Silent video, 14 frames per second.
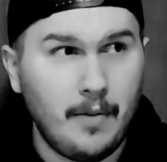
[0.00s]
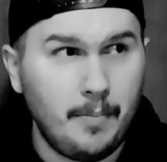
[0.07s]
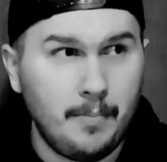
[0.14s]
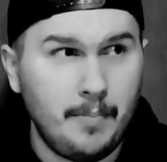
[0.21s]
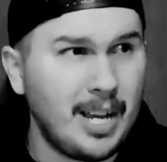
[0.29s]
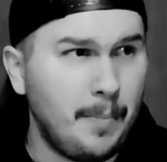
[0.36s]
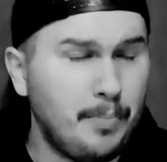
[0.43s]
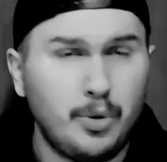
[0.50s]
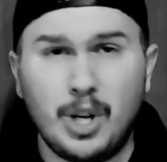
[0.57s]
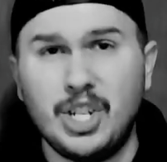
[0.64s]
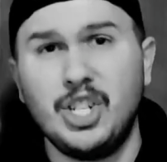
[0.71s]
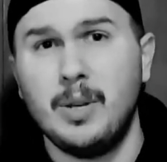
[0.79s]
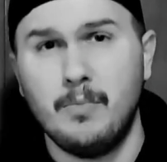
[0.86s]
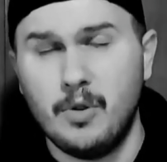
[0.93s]
make a
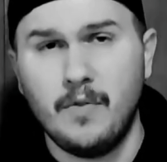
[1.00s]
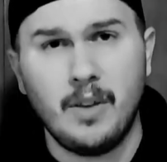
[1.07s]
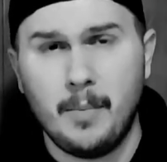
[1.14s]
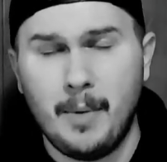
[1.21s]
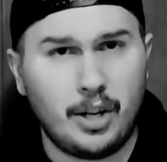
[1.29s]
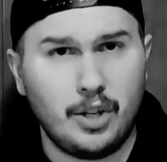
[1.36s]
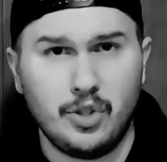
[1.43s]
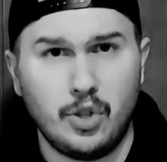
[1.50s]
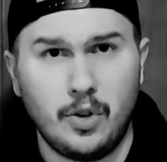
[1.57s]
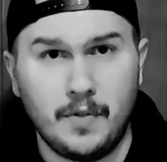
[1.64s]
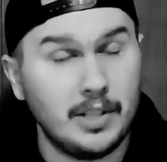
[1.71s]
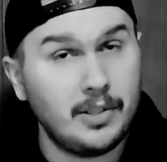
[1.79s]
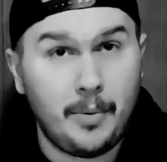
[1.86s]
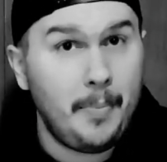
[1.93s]
preachy movie about
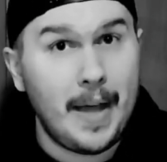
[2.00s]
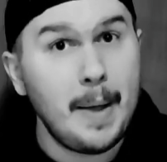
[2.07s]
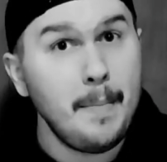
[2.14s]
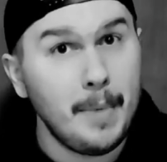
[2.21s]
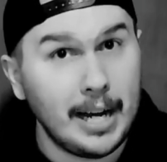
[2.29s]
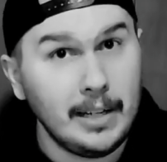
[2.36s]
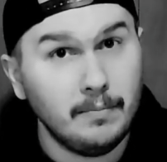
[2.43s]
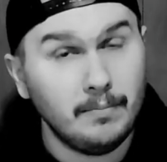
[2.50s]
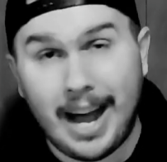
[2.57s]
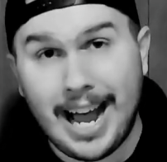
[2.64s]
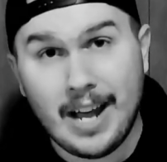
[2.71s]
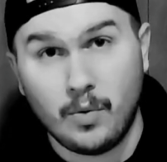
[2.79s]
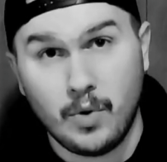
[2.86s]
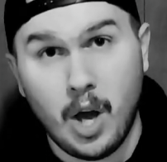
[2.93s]
conservatism. They might.
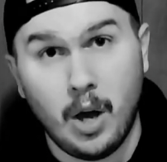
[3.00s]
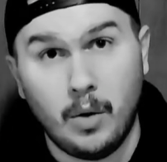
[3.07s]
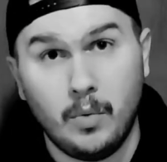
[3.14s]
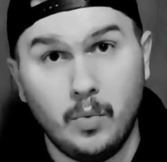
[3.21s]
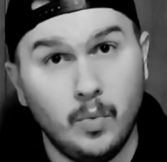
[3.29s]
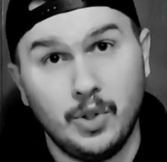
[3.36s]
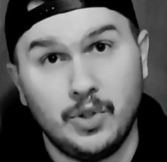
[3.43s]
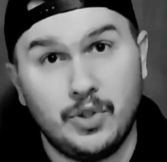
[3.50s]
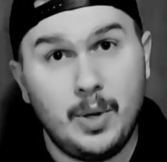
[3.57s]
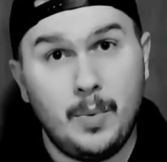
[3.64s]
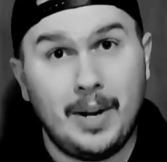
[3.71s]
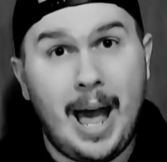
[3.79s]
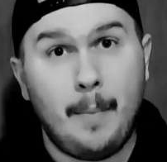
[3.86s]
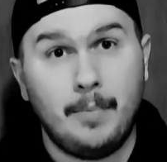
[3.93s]
I don't know. We'll see
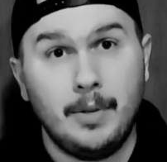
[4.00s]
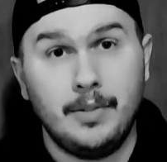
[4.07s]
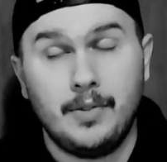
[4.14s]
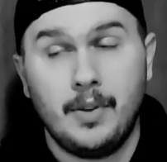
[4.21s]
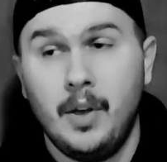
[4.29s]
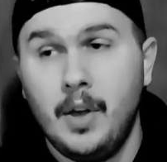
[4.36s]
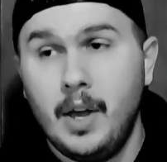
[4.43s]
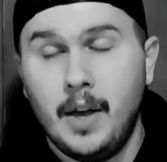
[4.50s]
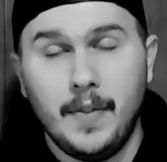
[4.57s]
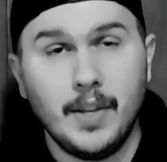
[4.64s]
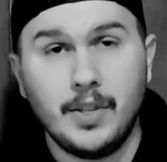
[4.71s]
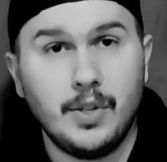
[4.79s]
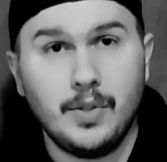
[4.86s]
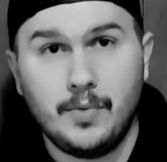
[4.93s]
what happens.
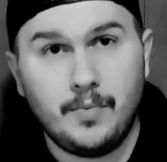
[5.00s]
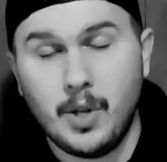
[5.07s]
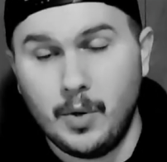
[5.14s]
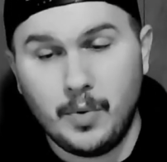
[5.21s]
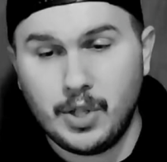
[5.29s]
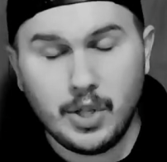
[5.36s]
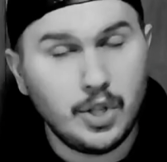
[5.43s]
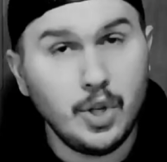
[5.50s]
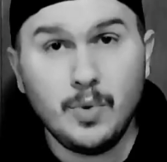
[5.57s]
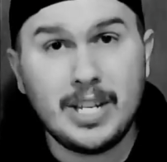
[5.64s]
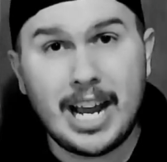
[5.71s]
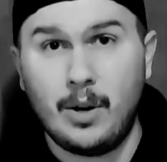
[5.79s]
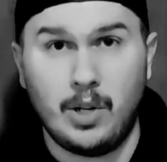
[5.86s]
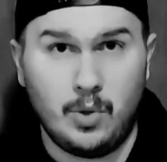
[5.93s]
This is new
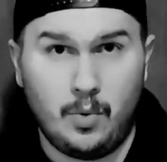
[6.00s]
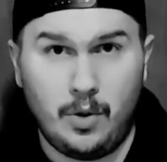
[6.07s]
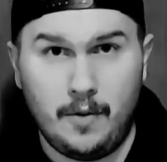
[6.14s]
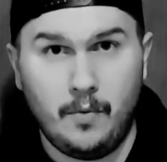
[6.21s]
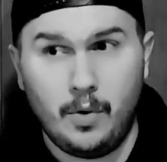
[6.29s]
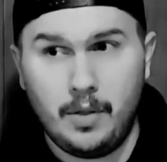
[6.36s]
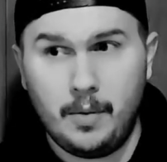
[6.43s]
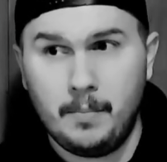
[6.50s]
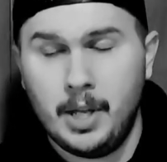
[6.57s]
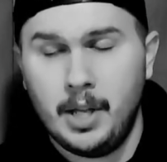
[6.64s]
territory for them.